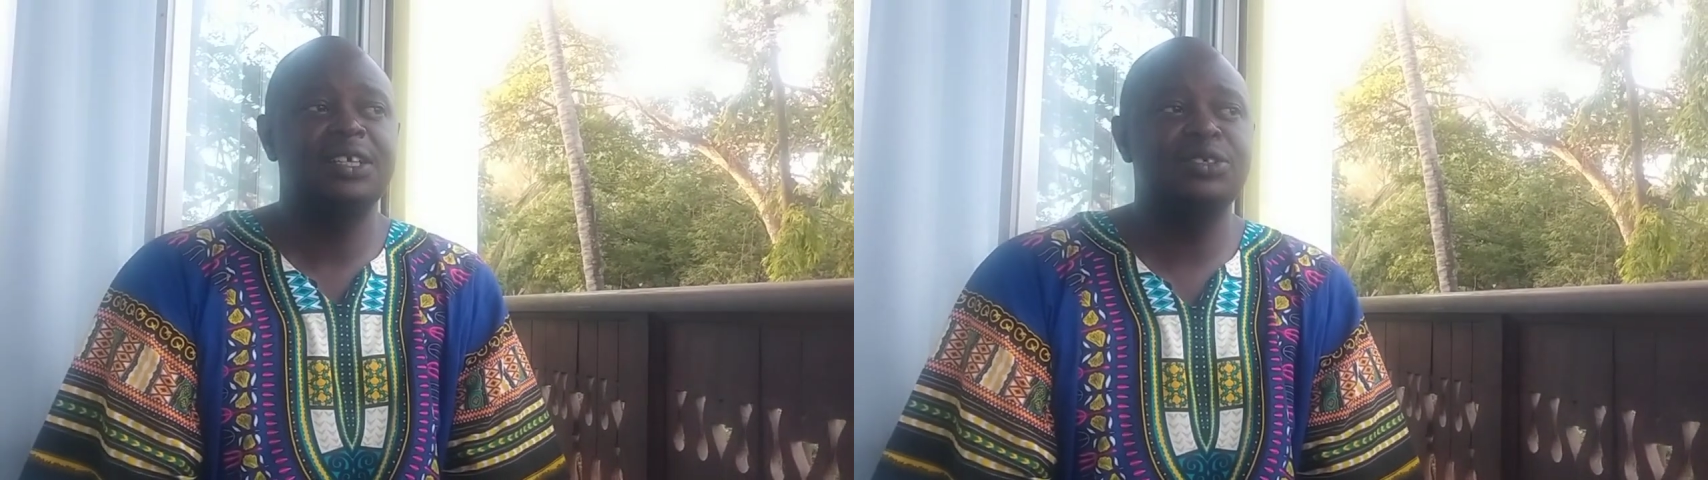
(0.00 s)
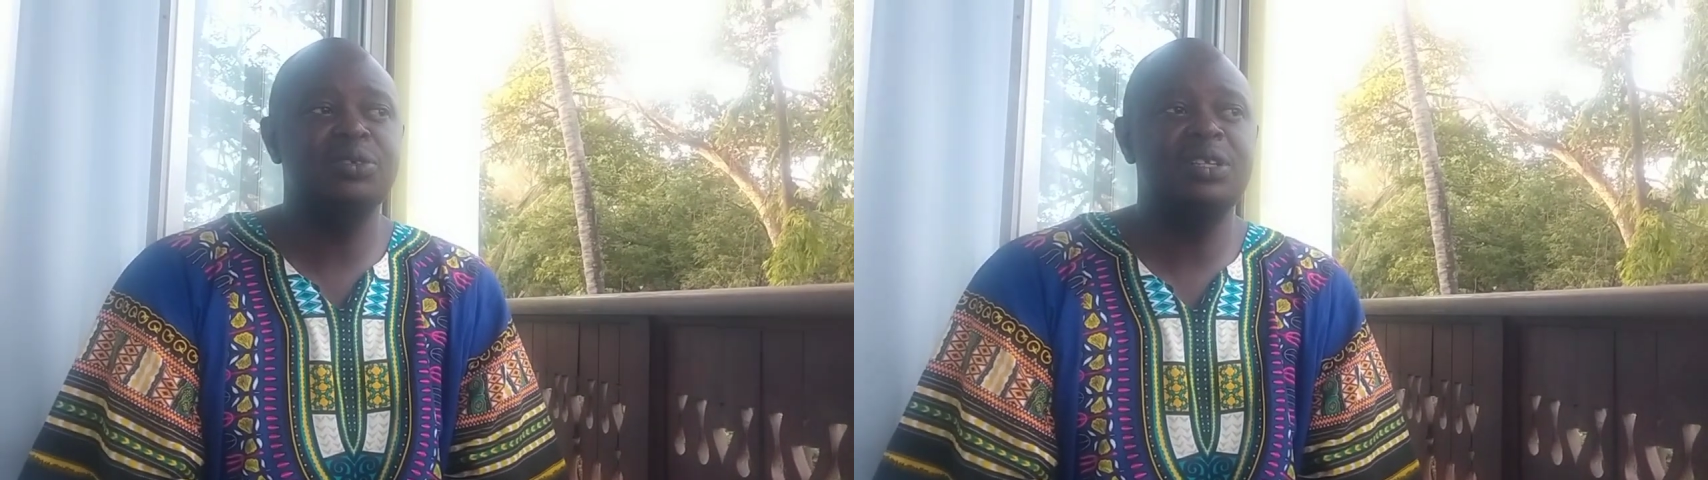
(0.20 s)

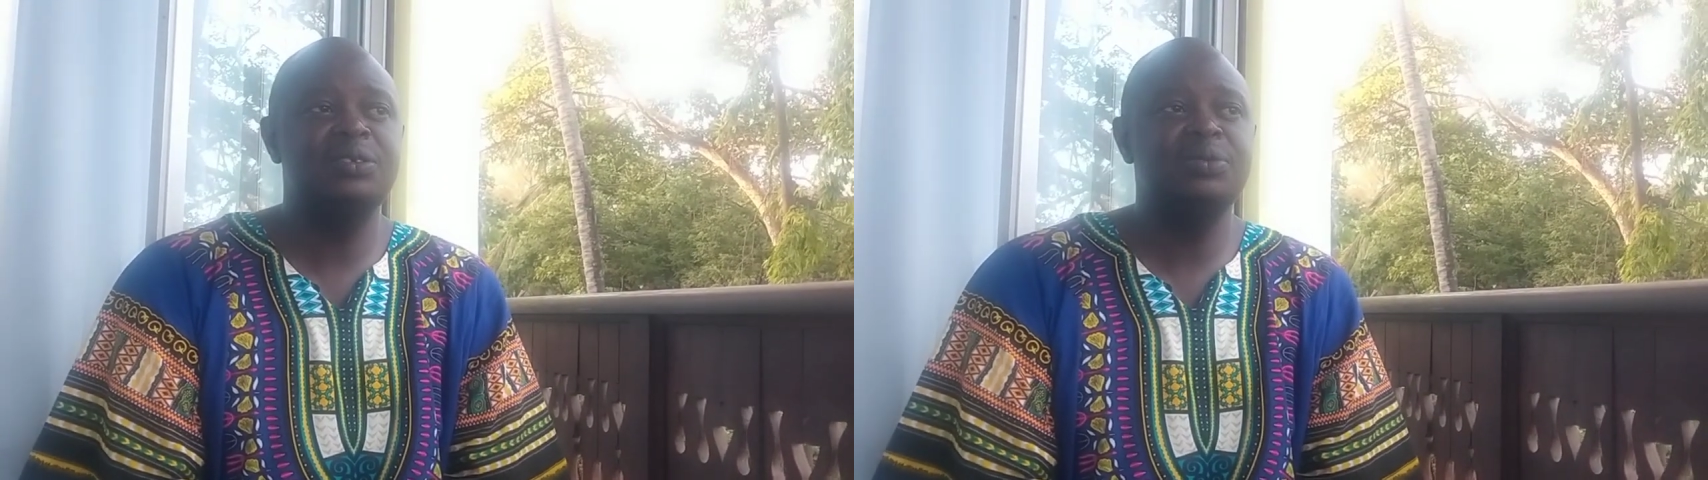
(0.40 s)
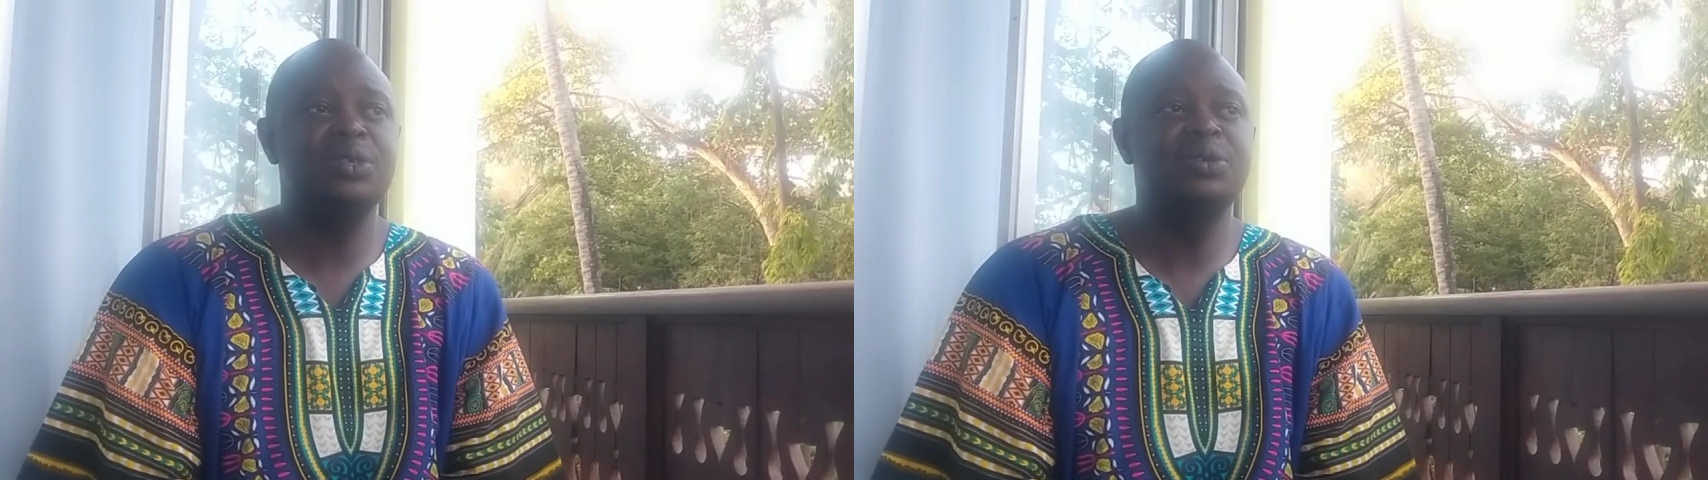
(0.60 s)
so that
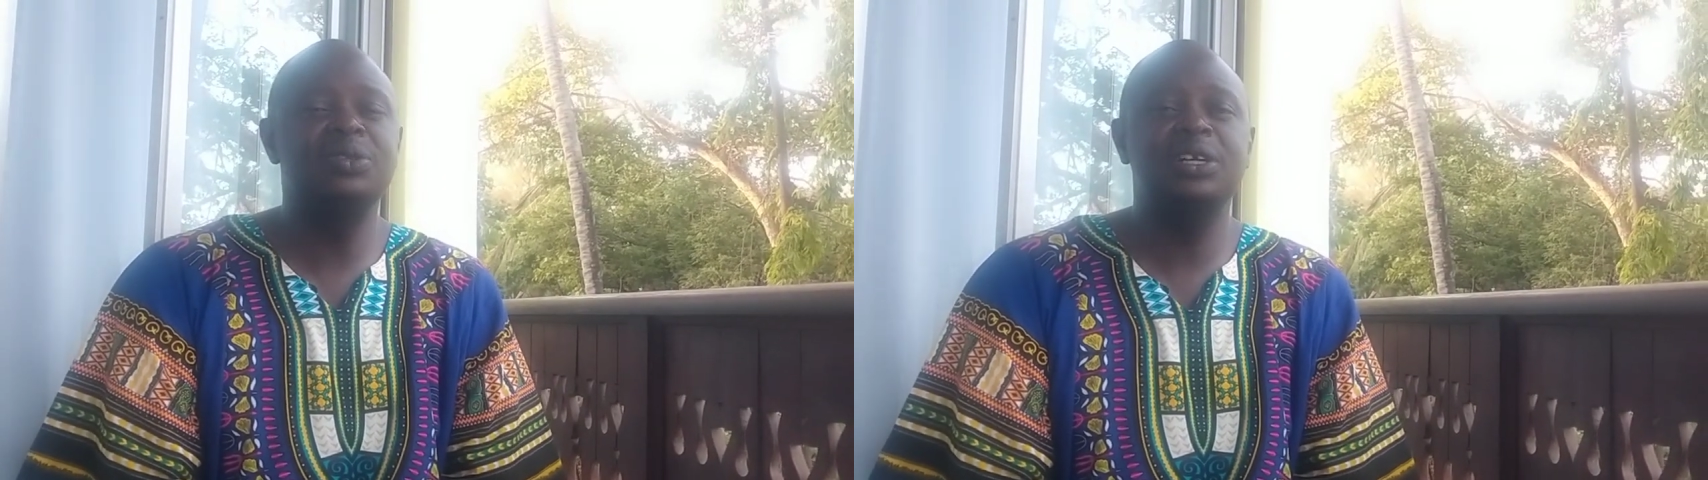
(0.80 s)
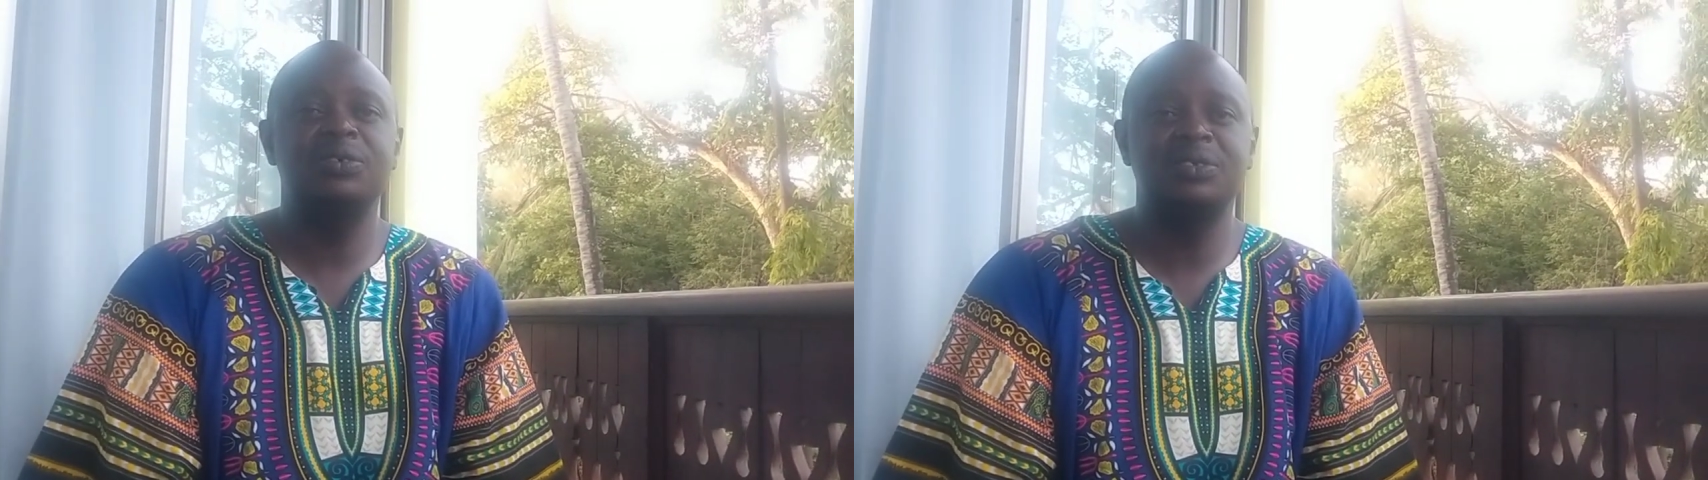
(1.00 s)
we go
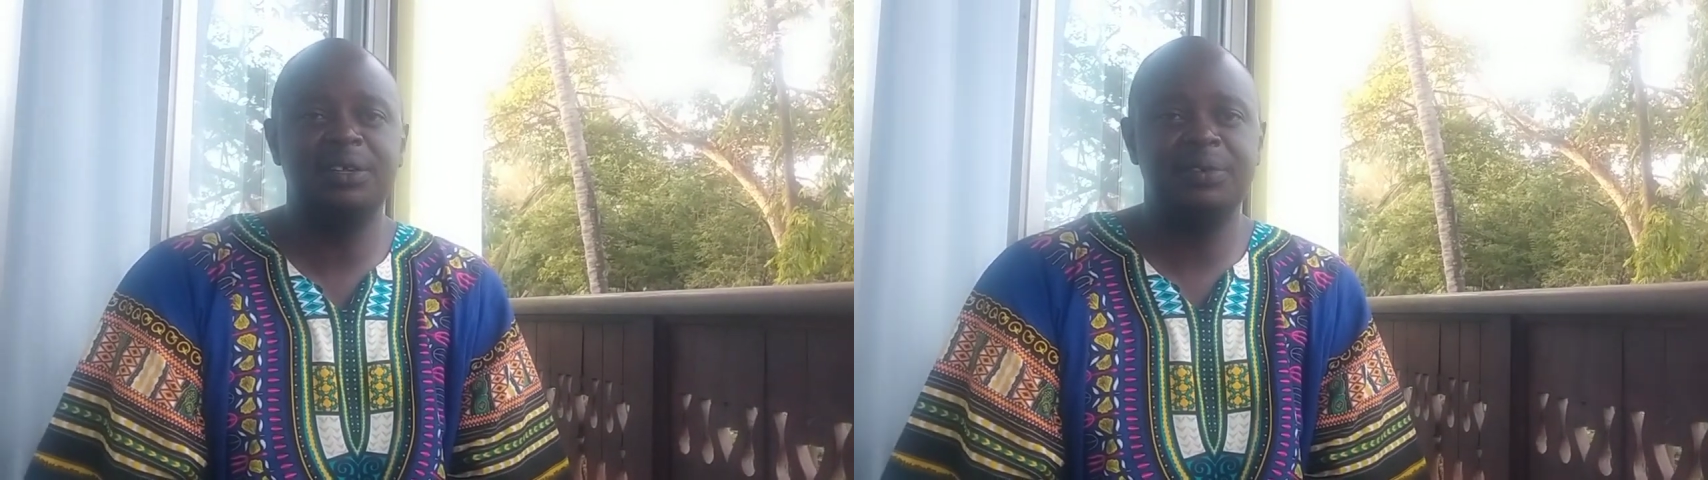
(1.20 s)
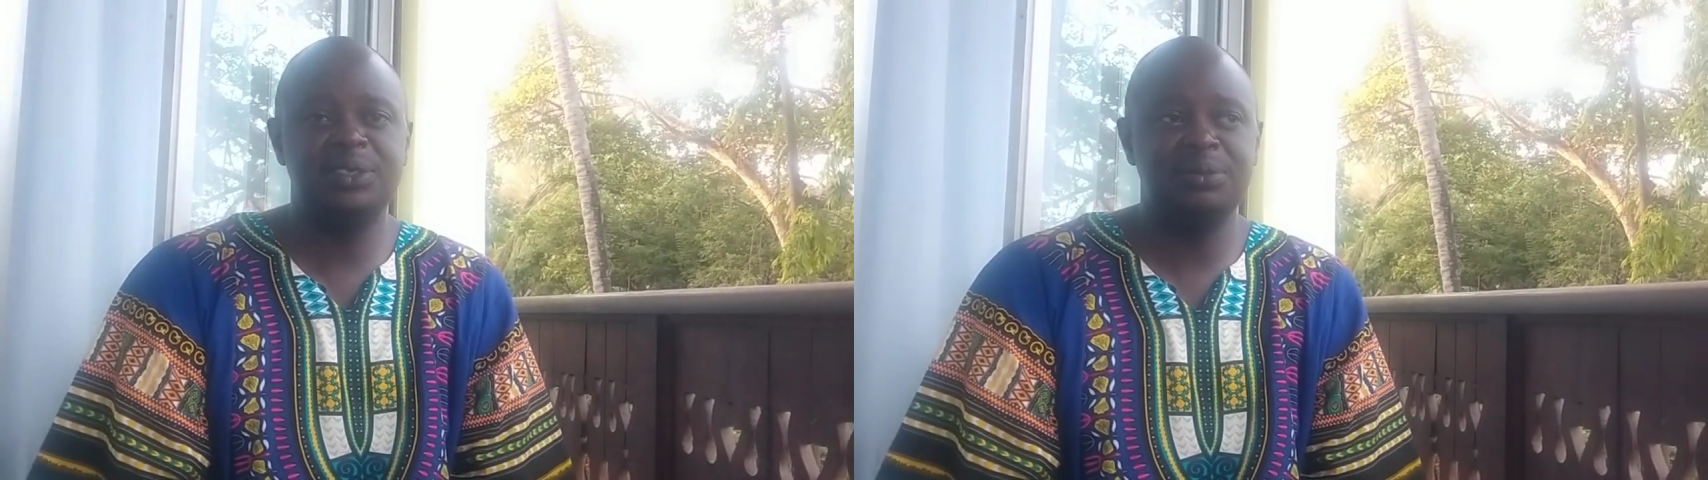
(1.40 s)
the
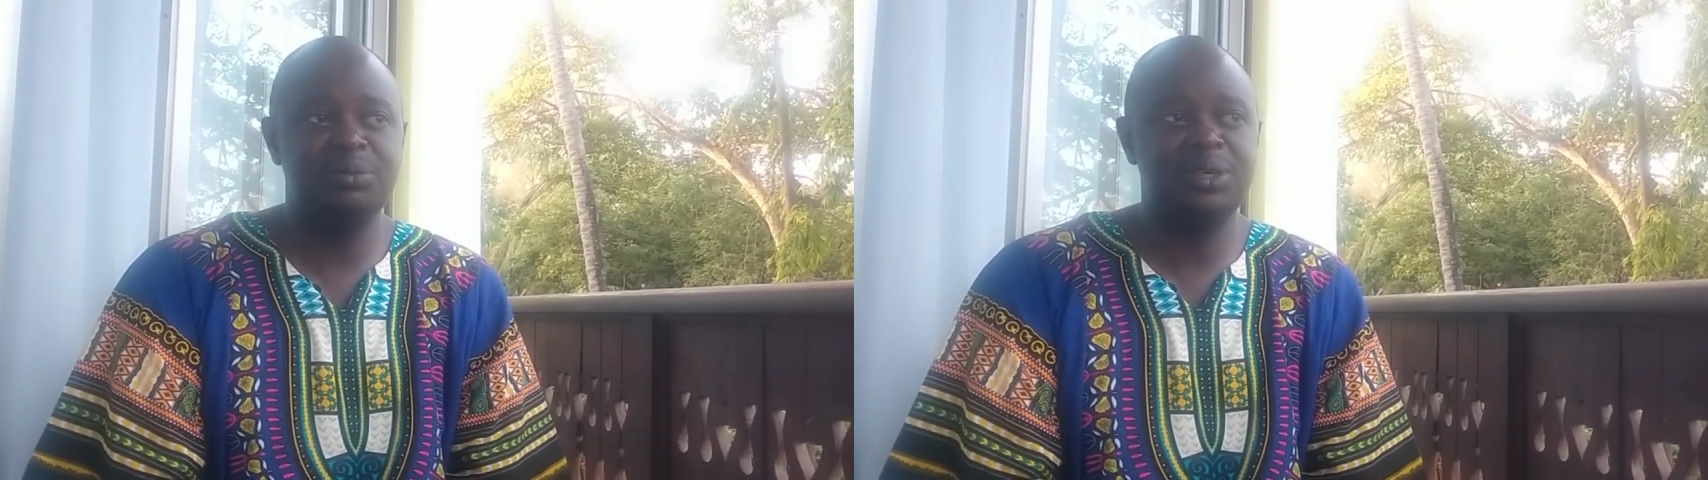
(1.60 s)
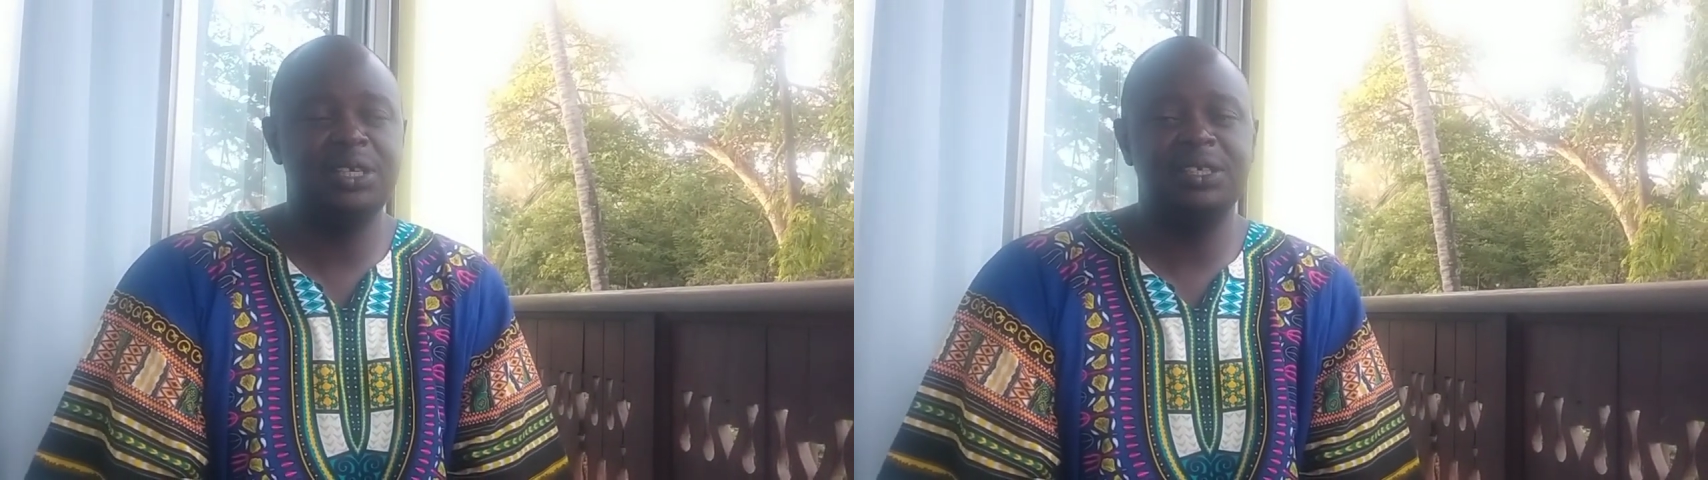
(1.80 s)
conservative
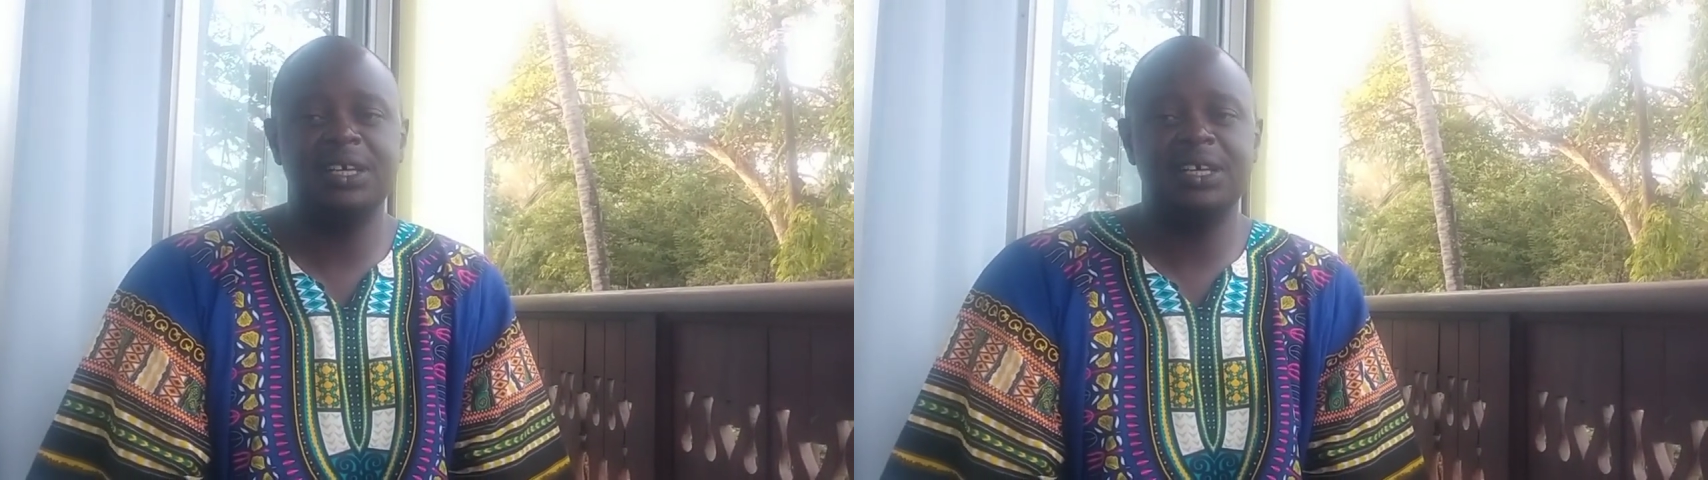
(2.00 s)
way